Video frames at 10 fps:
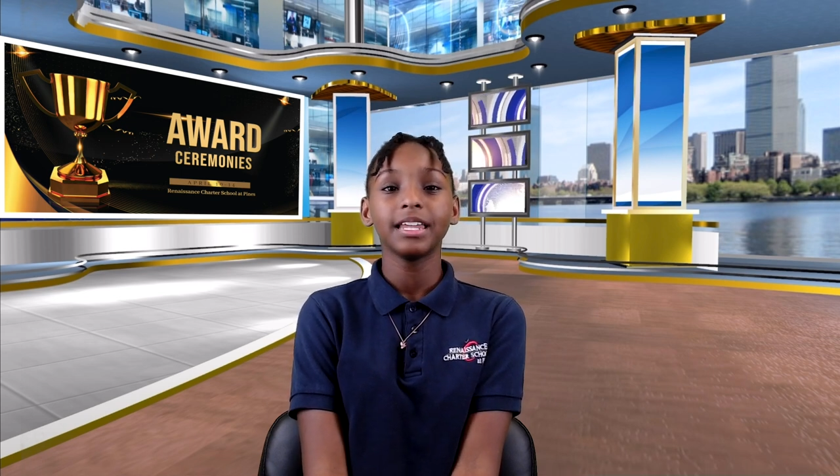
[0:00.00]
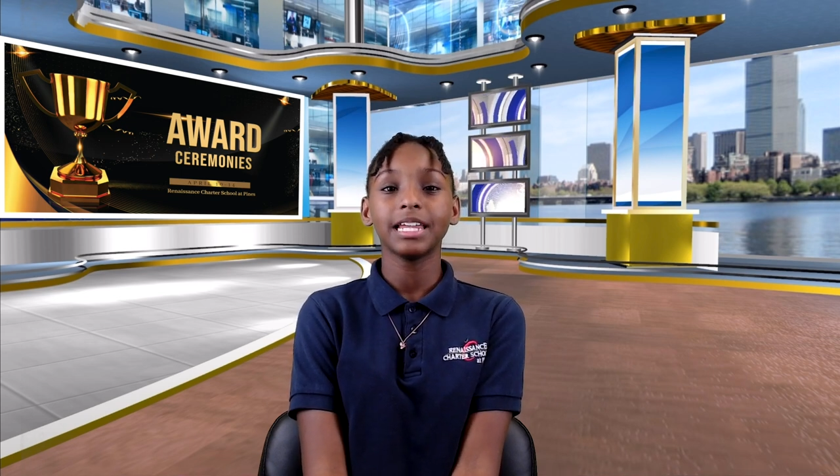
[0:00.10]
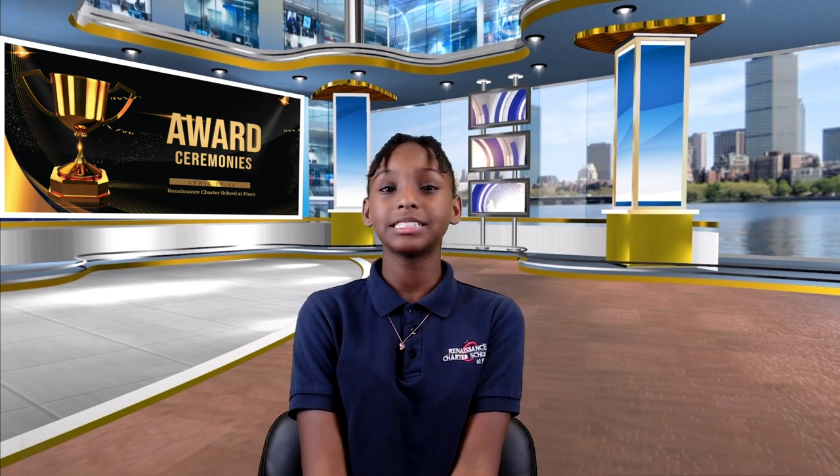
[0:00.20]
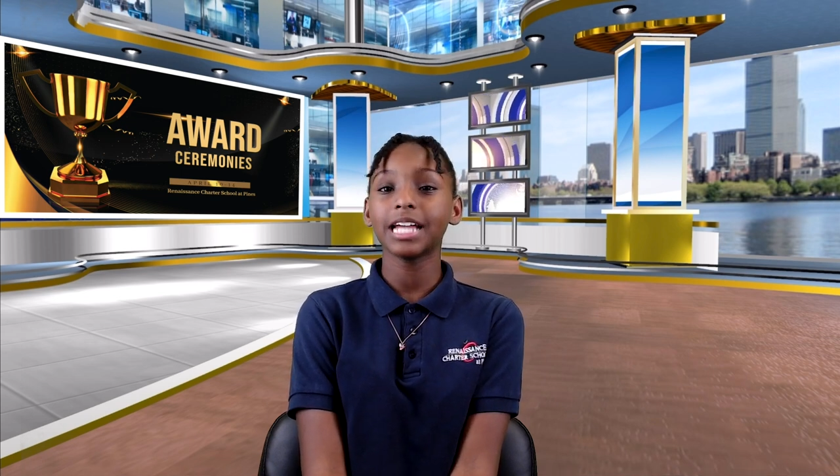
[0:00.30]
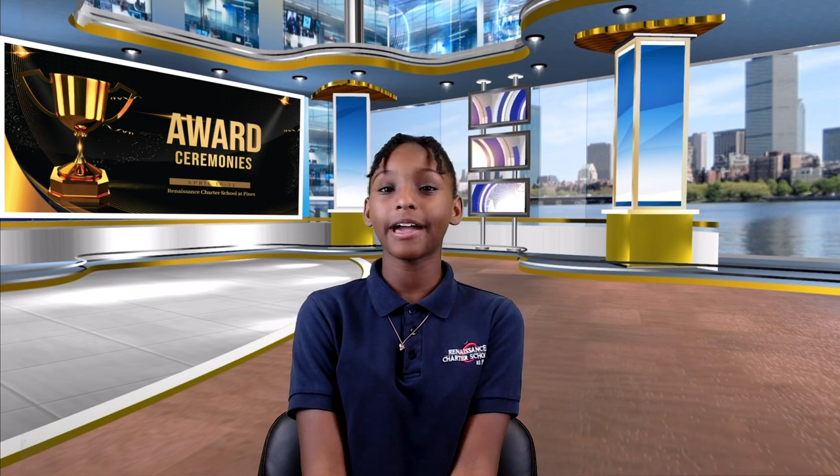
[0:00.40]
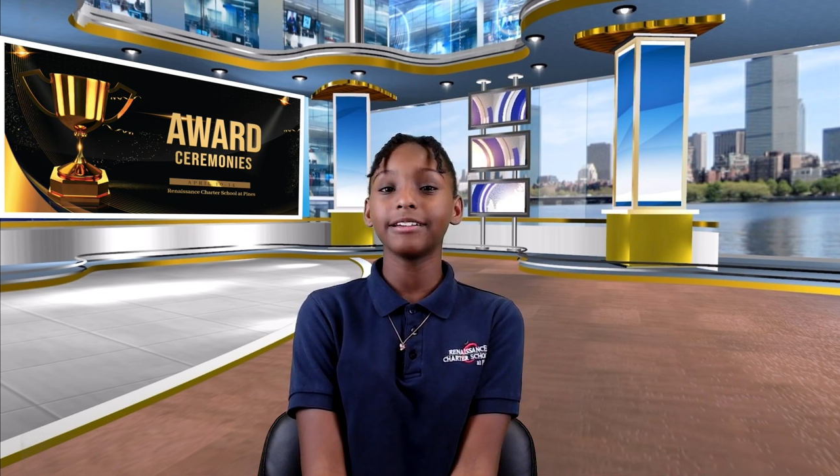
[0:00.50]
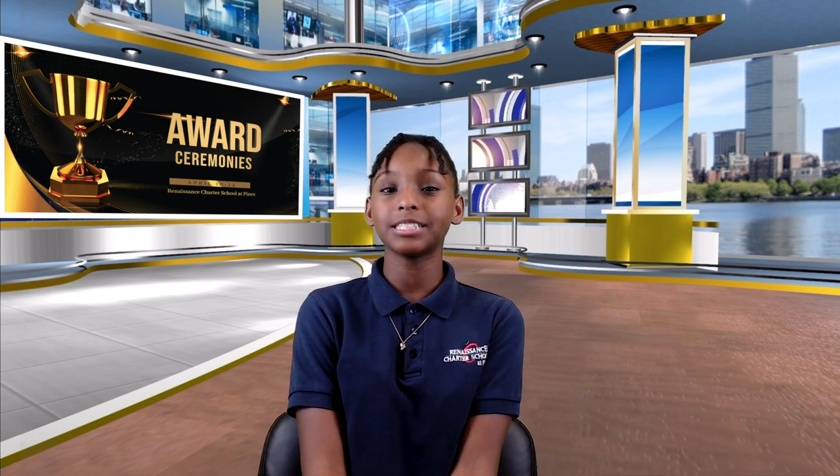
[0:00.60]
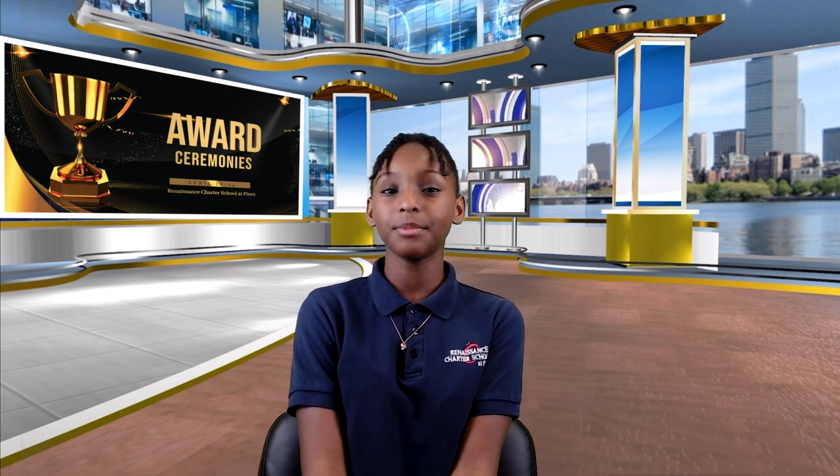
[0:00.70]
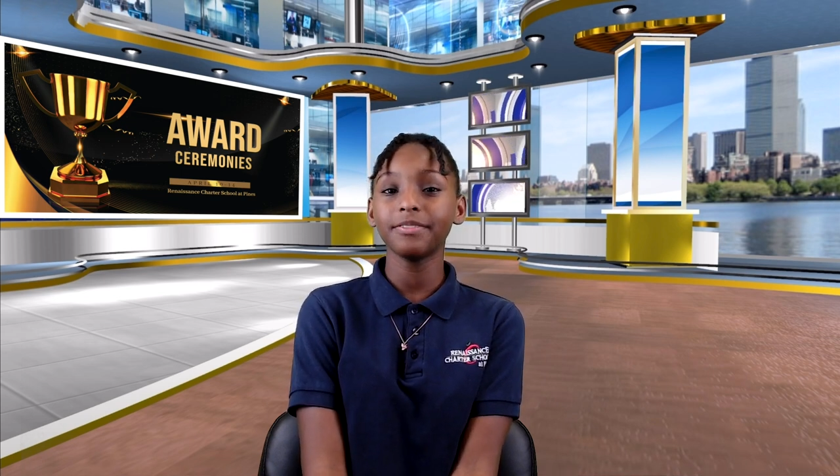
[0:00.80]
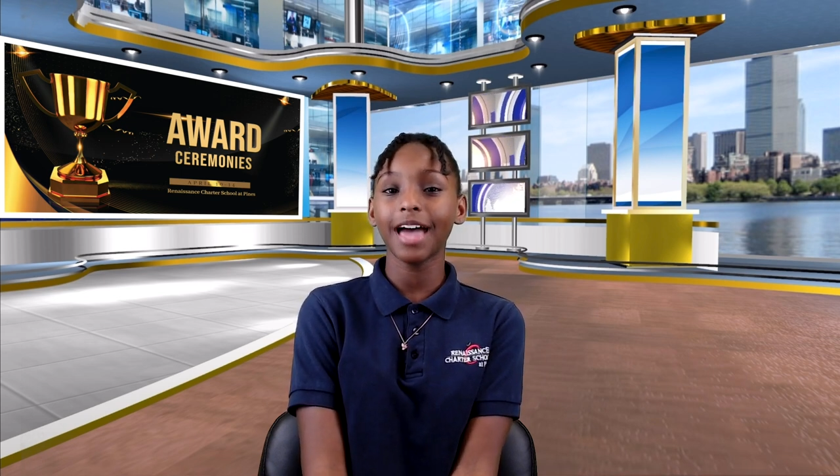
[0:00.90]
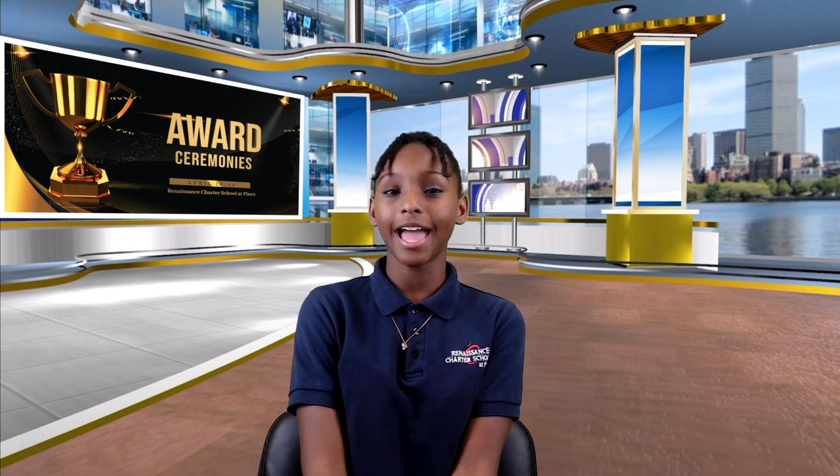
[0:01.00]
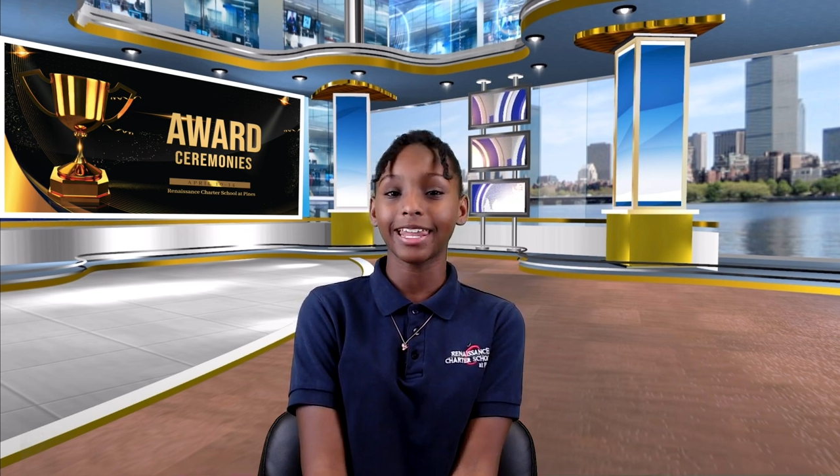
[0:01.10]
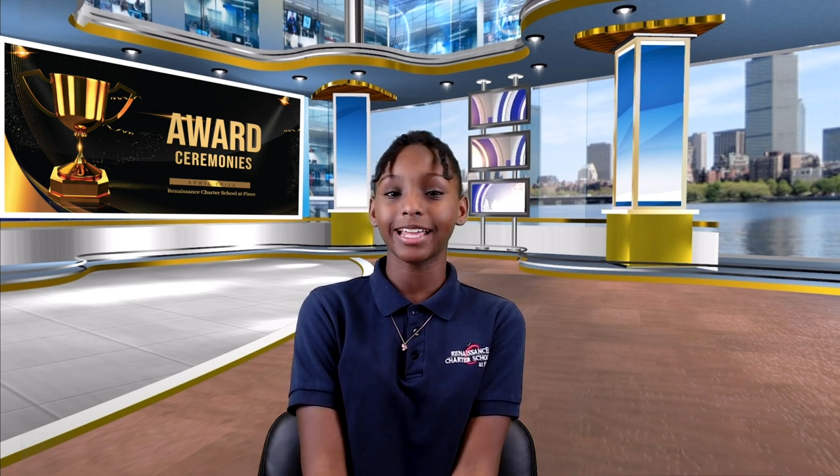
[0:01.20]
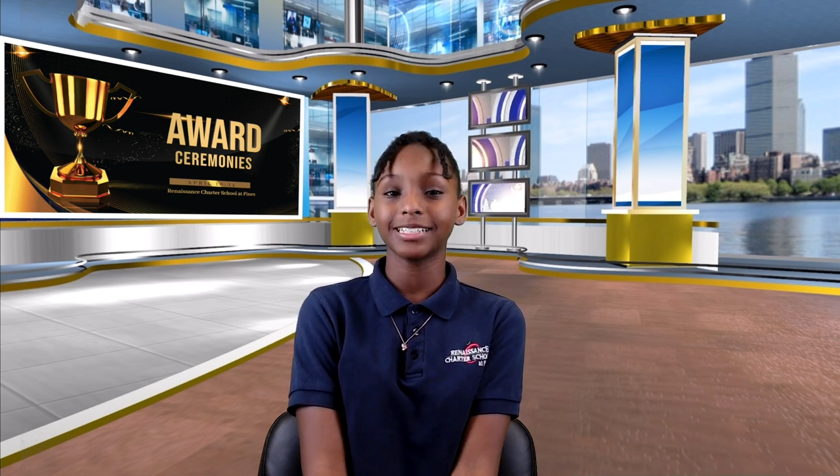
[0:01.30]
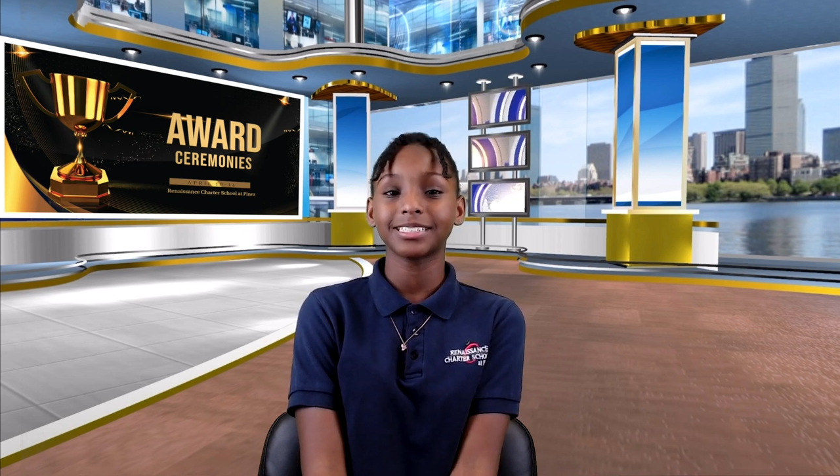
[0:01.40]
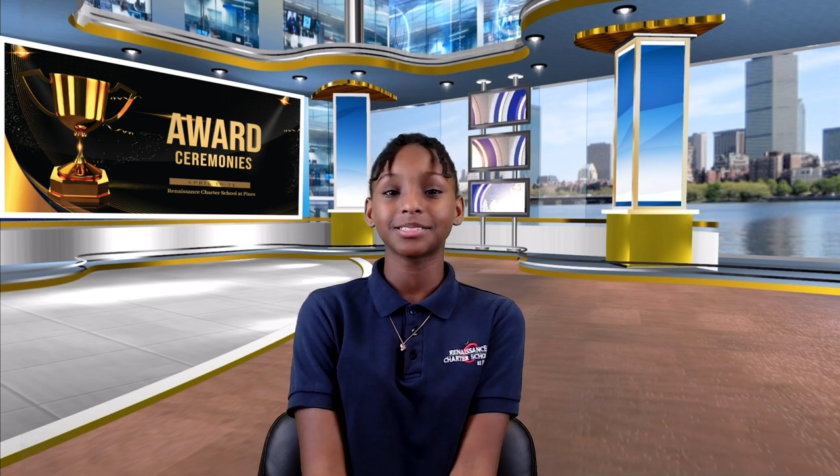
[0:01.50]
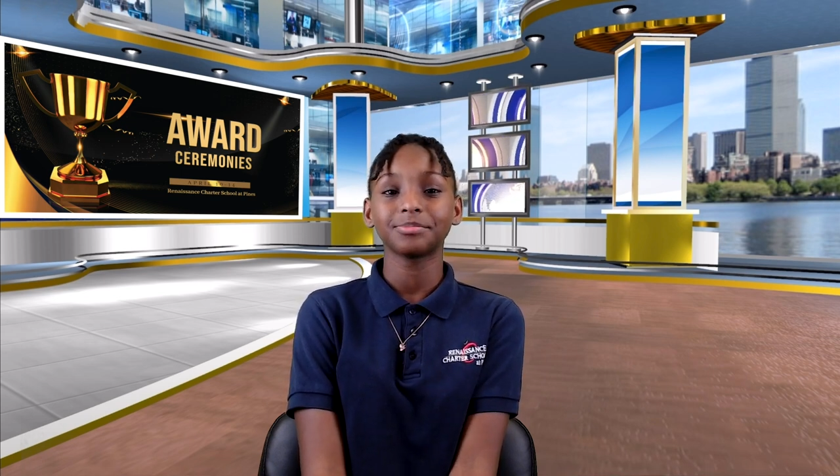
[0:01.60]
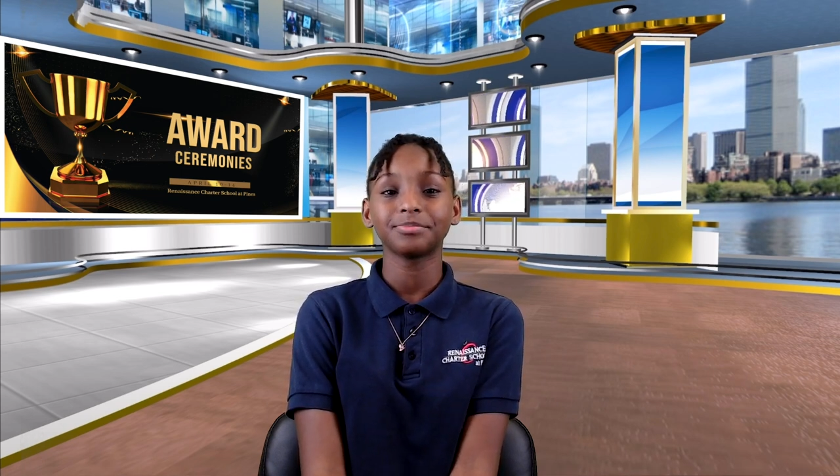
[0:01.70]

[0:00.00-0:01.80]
Let's check out some of the highlights.